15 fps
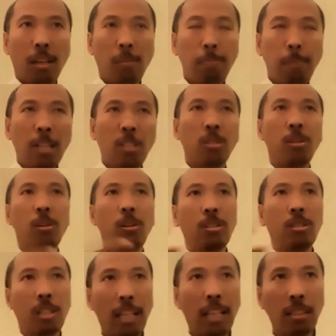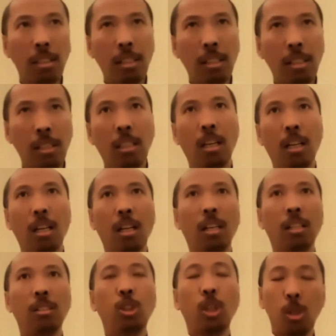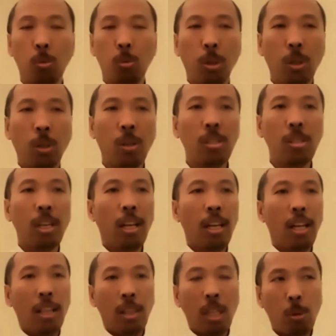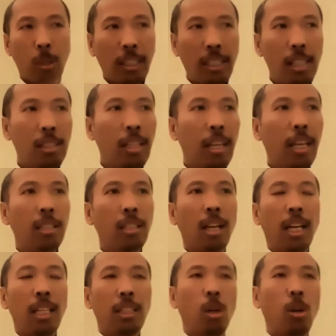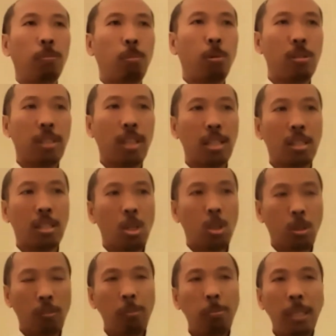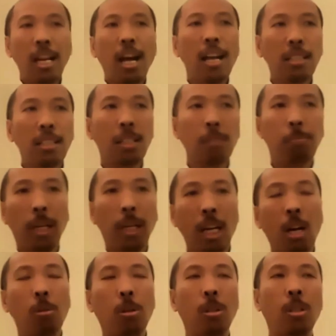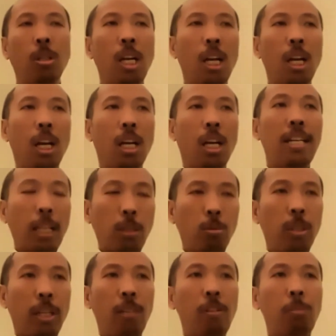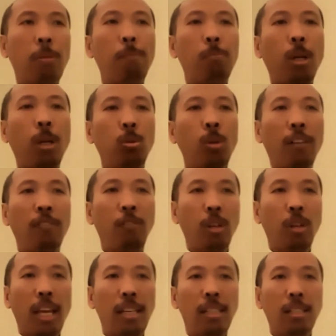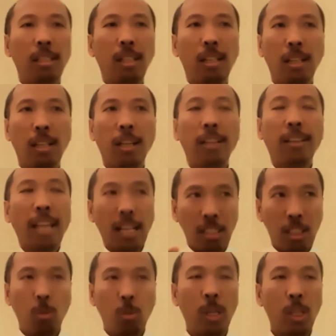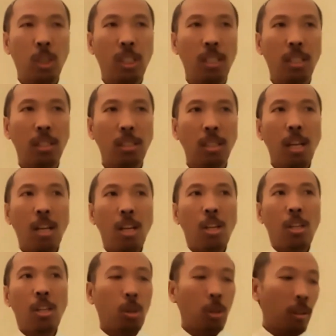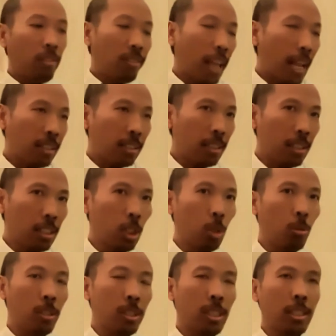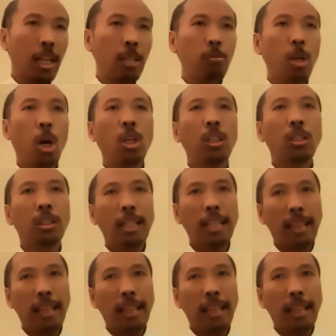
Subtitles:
pastors, Catholic church workers. They were killed in the whole process. So we've been asked by our network in West Papua to advocate that situation. So that's the situation. And we are,